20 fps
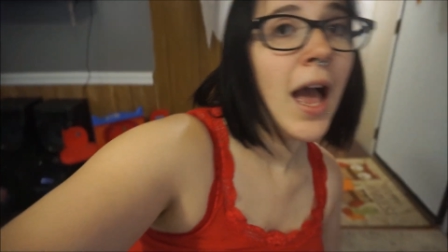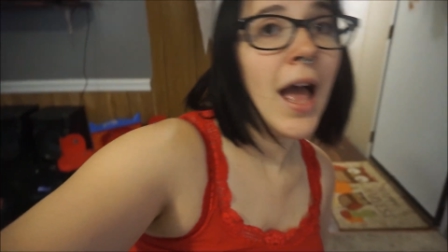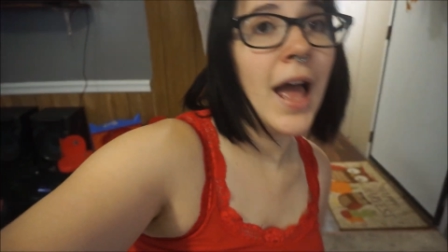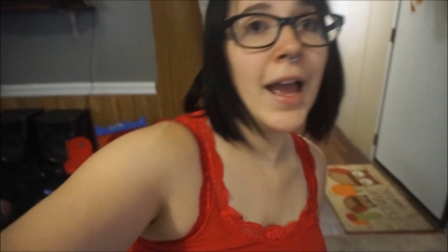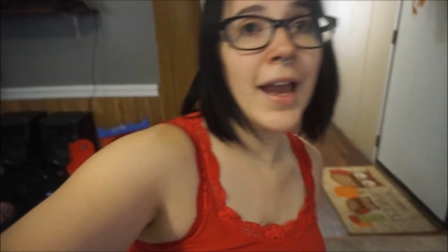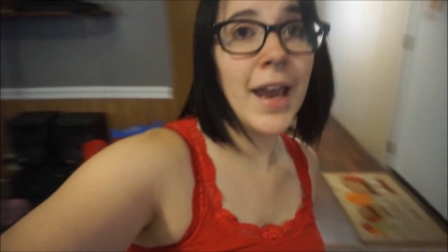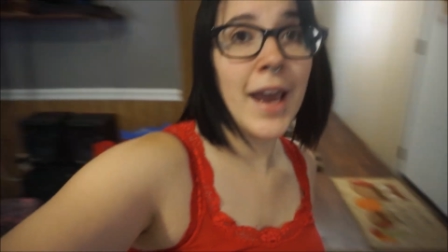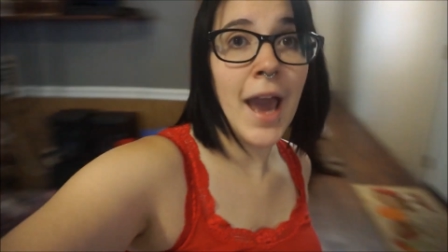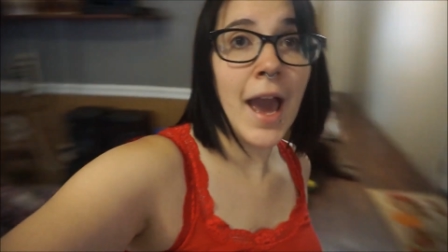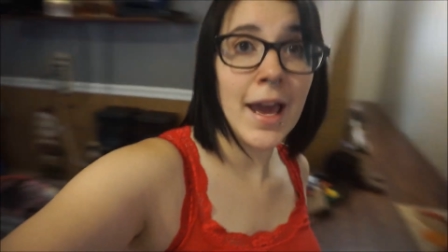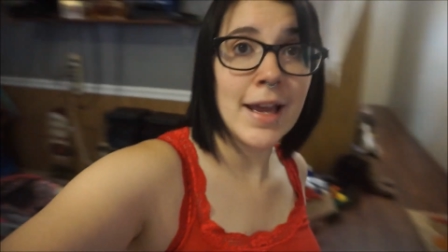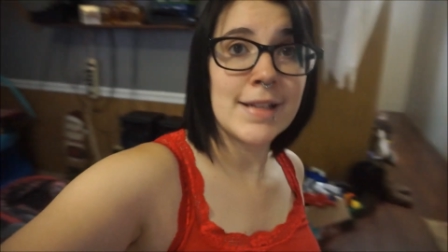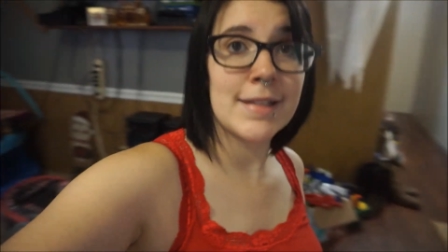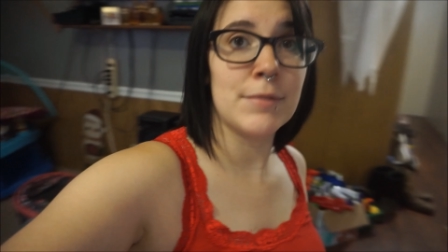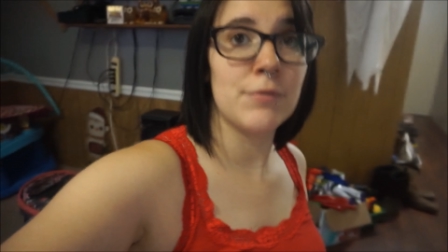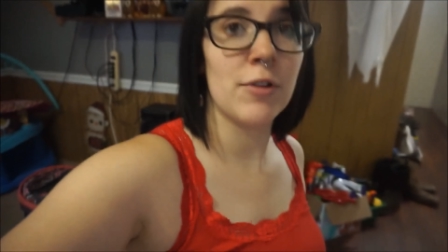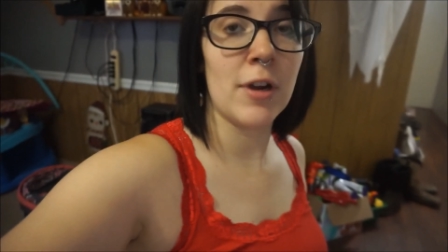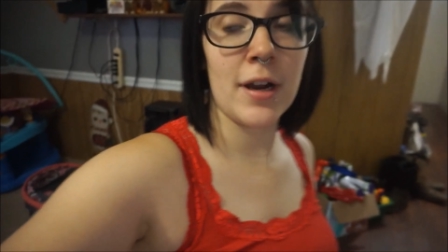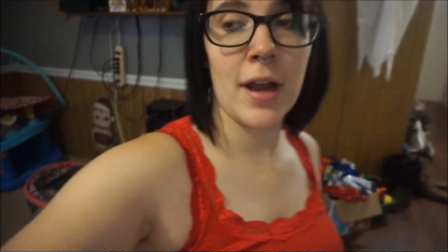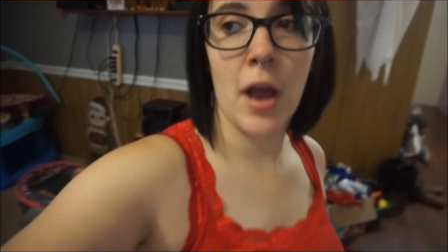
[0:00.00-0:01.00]
I had
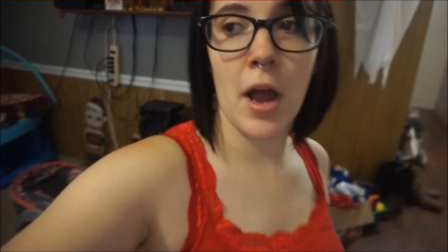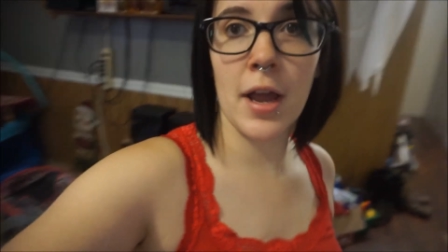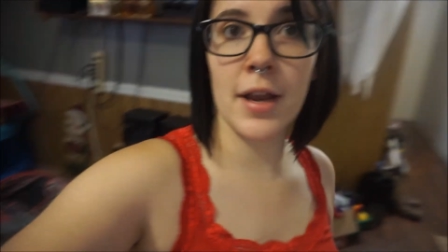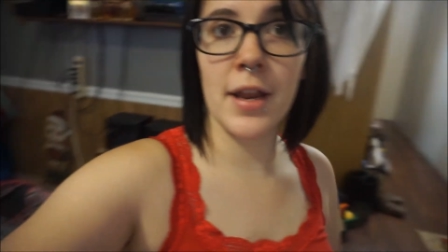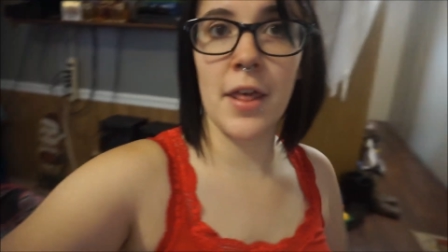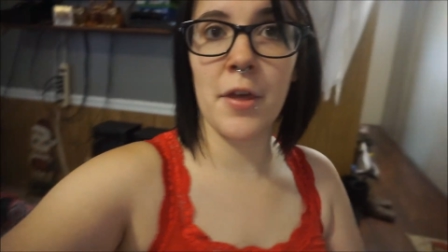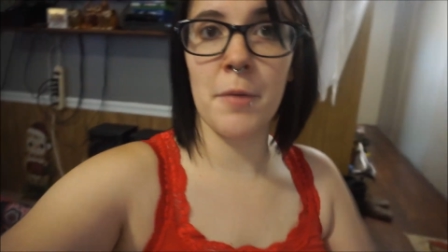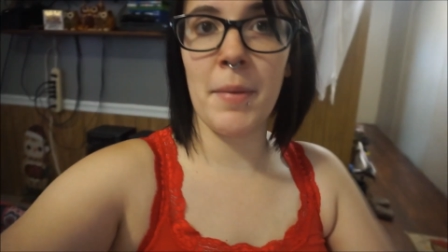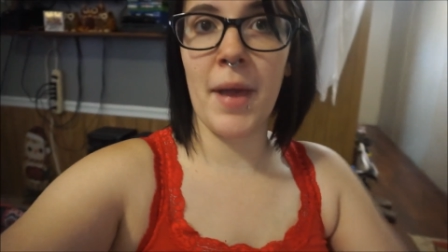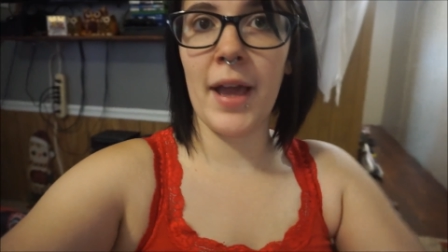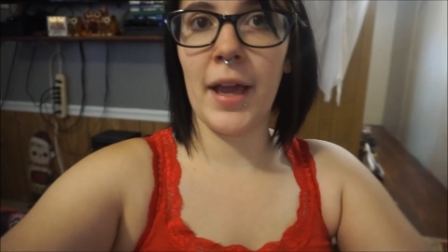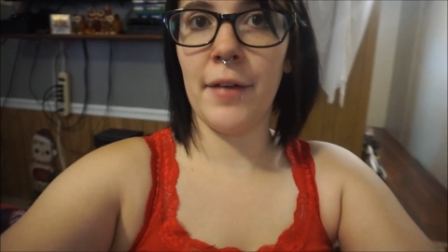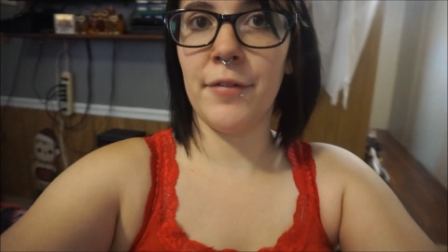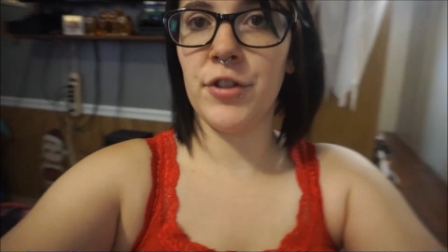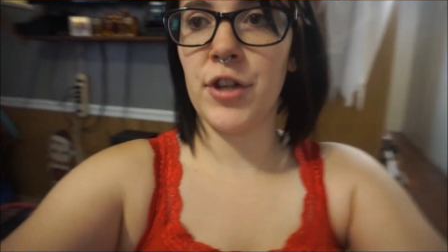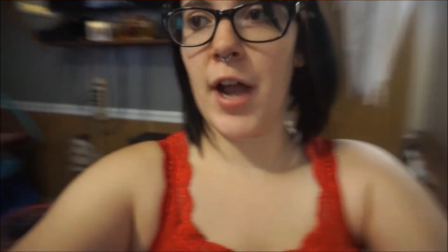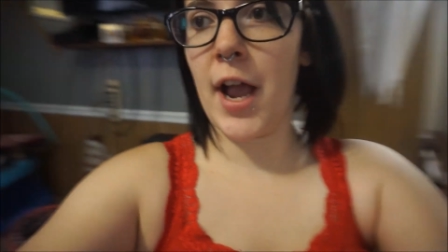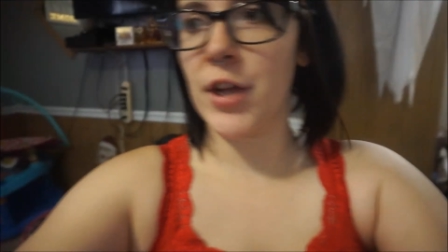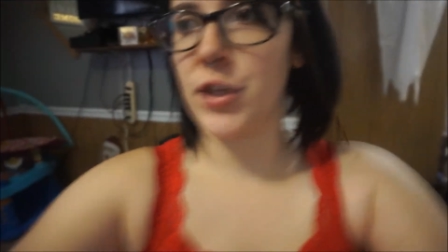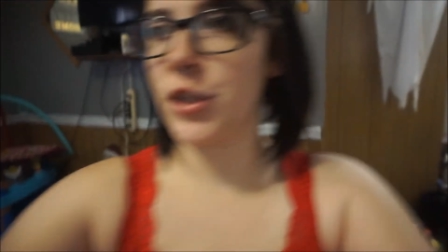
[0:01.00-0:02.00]
run out another bag of
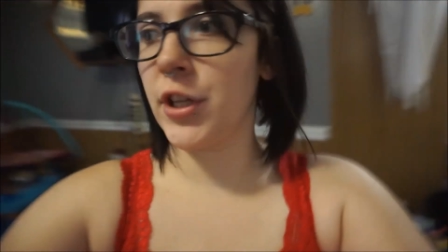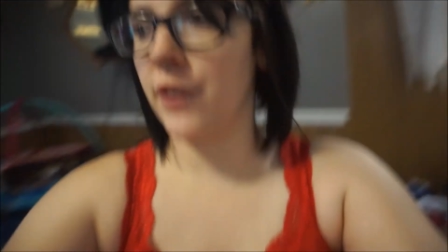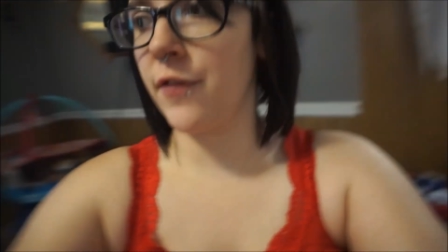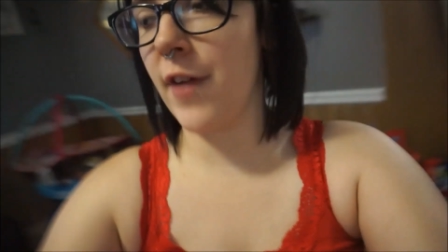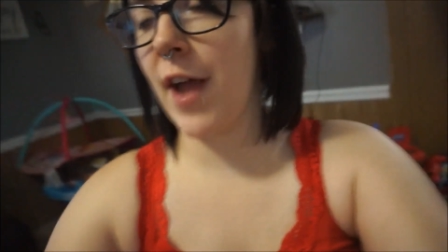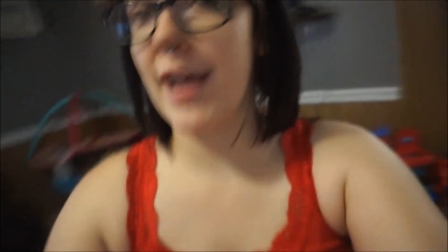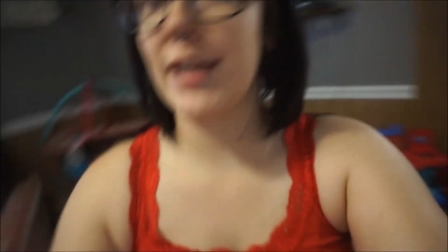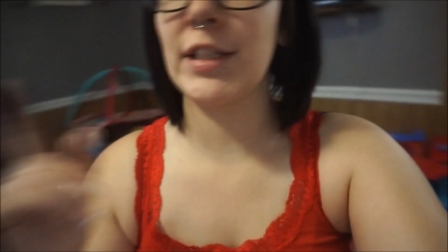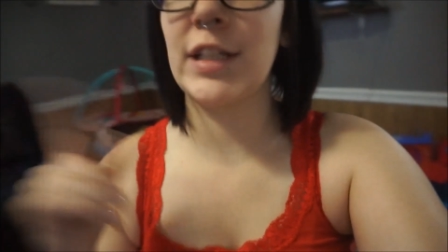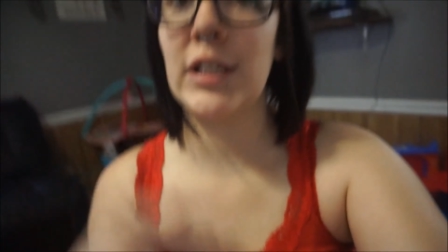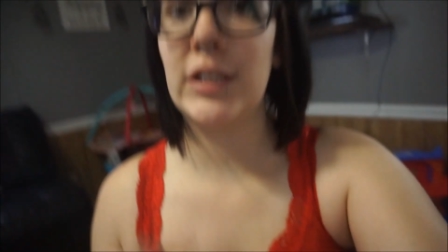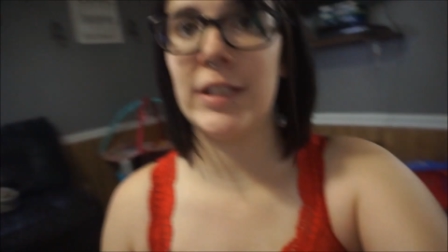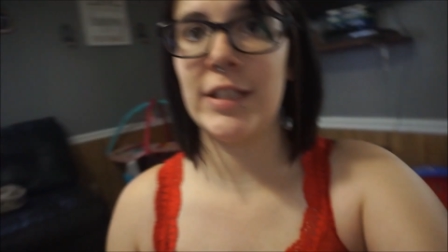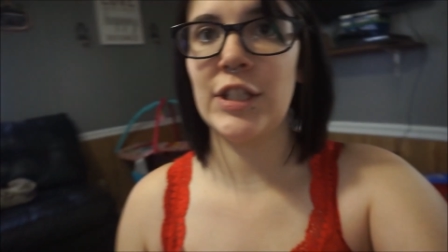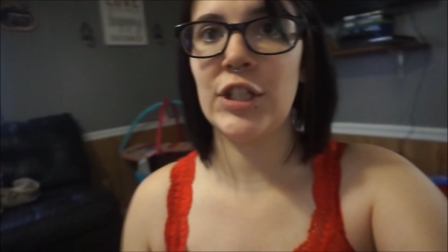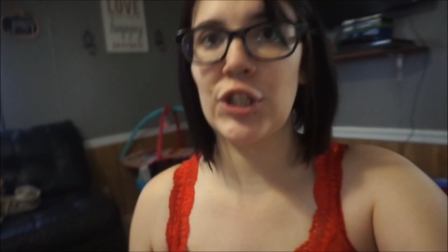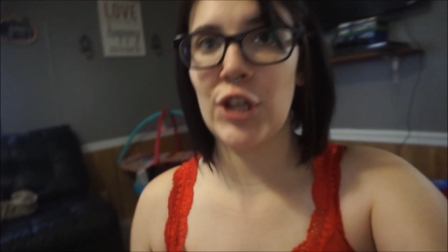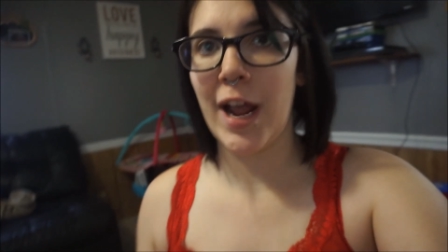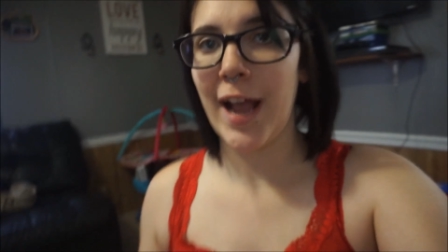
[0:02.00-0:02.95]
trash really fast because it's